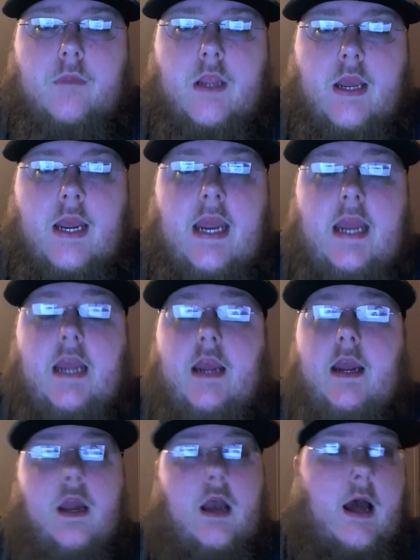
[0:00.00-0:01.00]

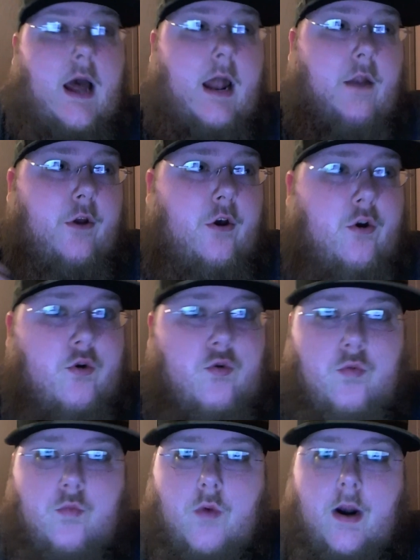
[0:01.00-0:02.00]
he, I, I, don't
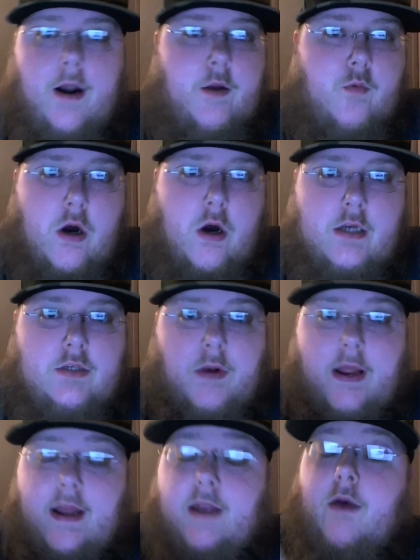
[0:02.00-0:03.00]
know where he was or
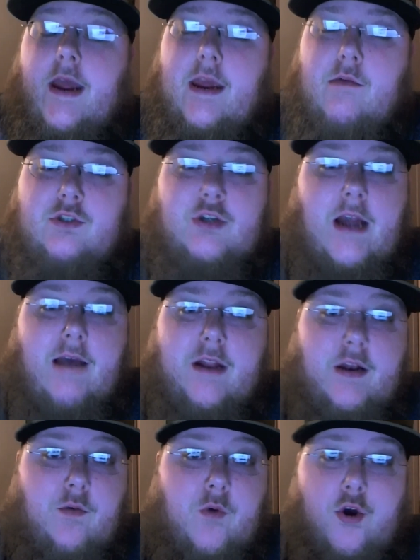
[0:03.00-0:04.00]
what. Anyway, he was driving
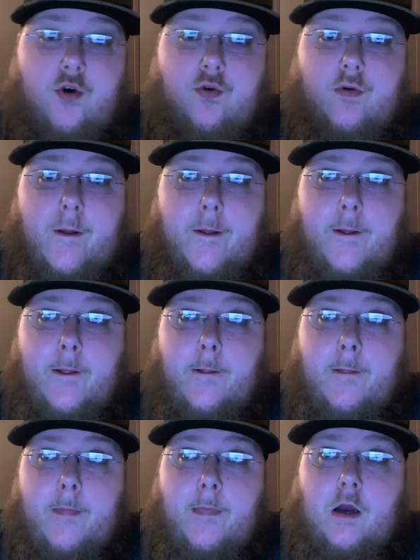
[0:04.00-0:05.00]
down the road.
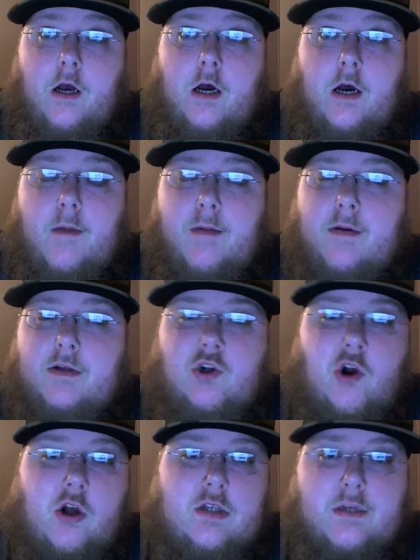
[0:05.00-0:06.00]
Uh, maybe he was
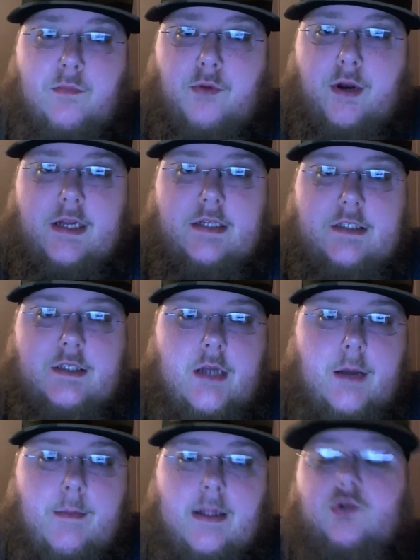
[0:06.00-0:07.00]
crossing a bridge.
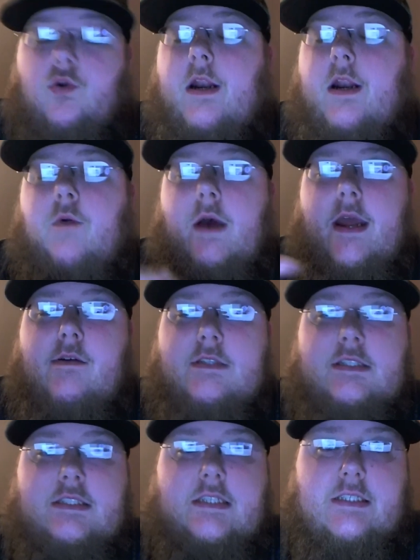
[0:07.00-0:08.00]
I'm not sure. Anyway, he was
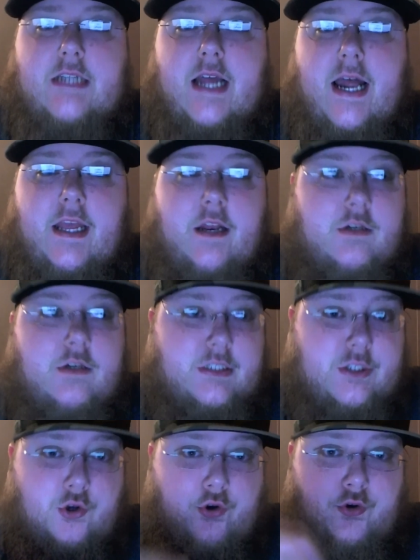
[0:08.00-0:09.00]
in Cincinnati, and there's
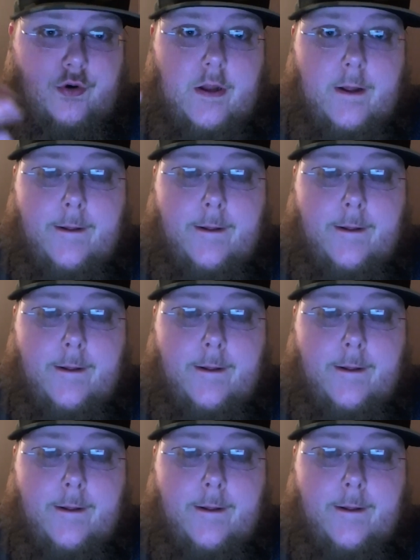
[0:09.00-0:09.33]
this dude